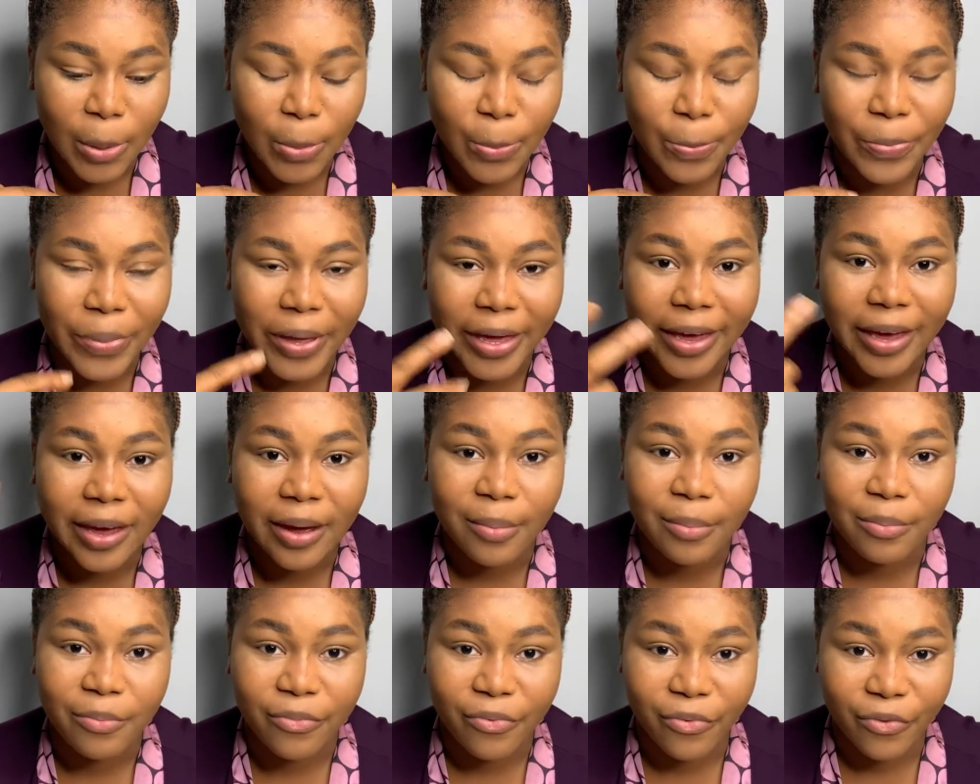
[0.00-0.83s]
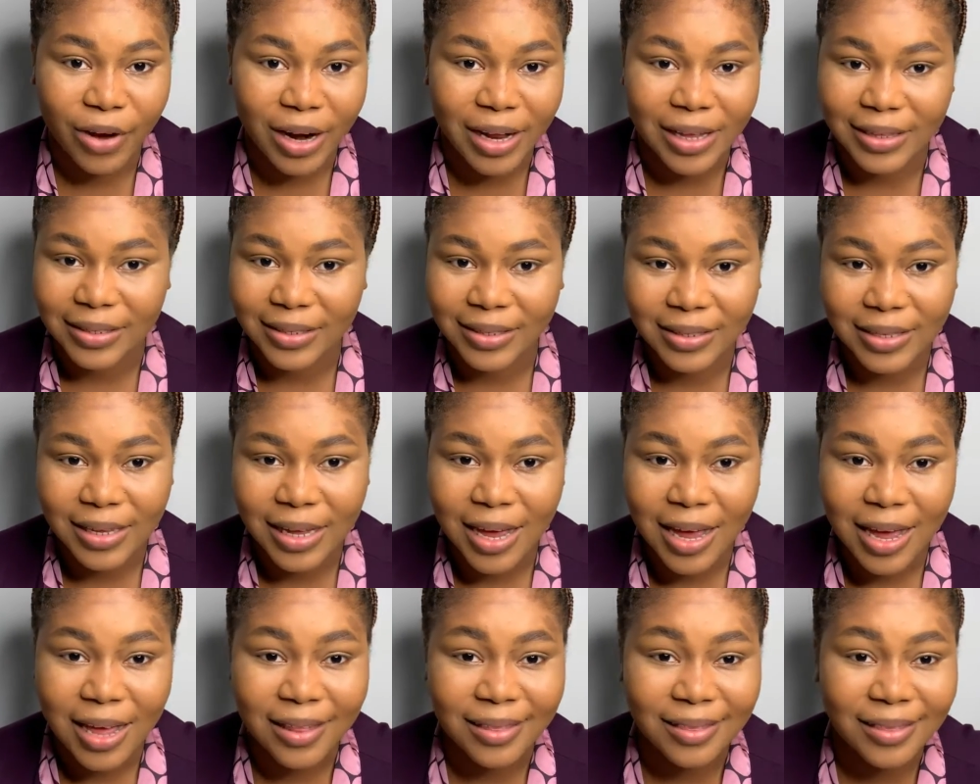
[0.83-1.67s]
makeup brands
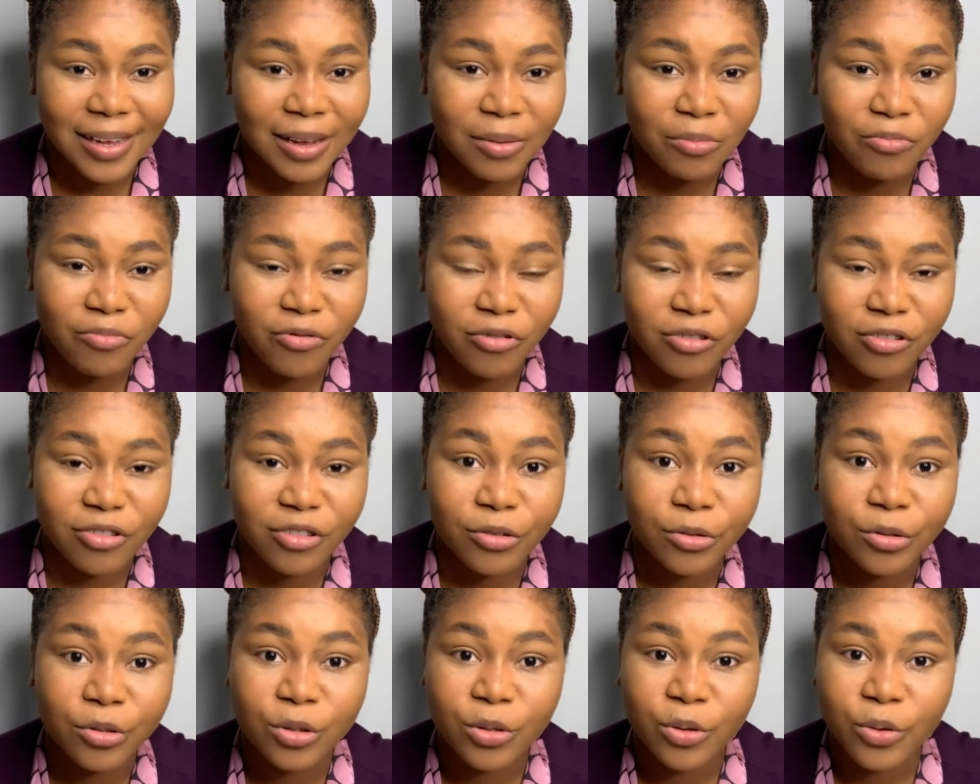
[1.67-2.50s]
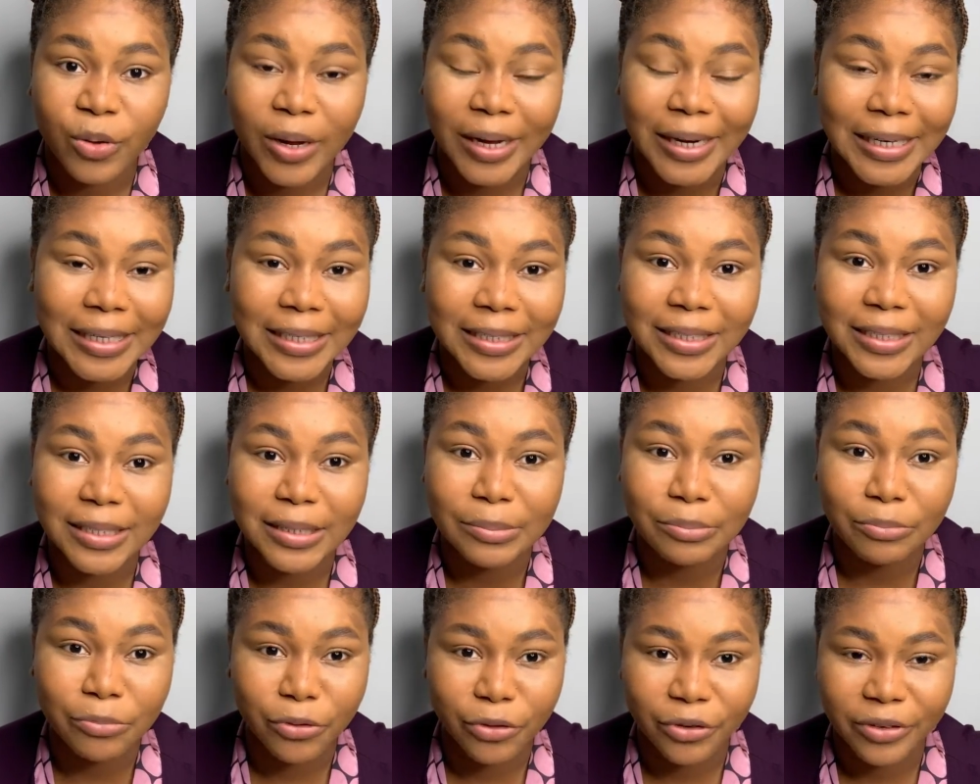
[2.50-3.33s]
that produce quality
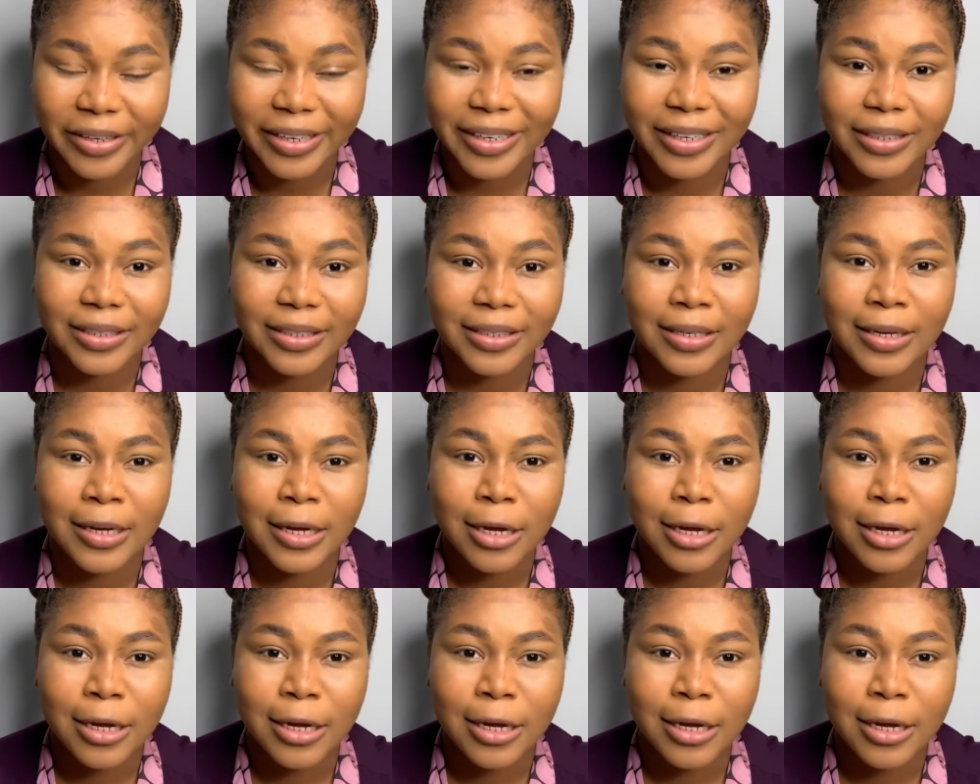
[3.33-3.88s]
products.